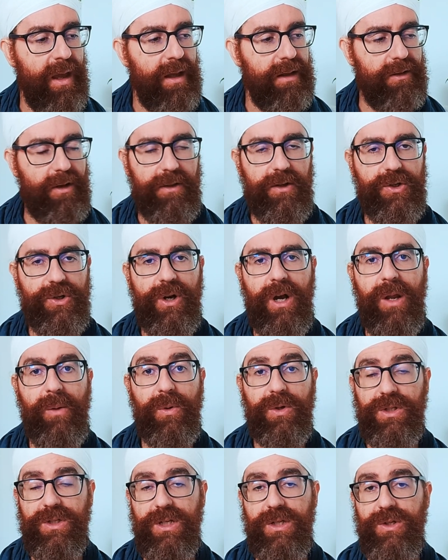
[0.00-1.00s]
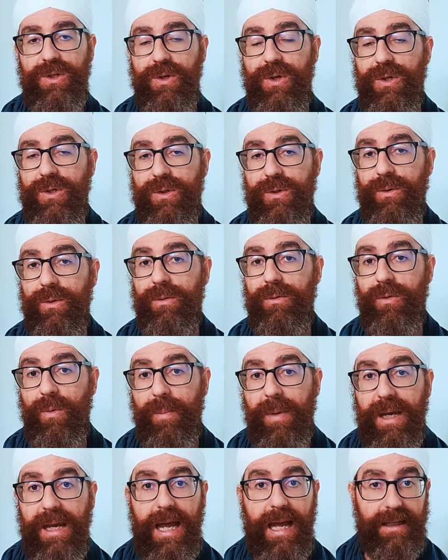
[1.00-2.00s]
Traditionally, it was just used to
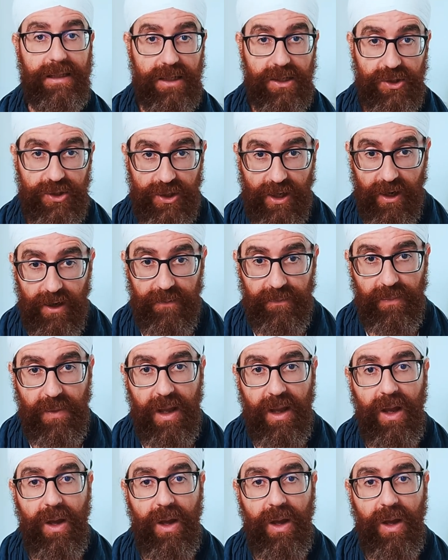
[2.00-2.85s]
mean a teacher,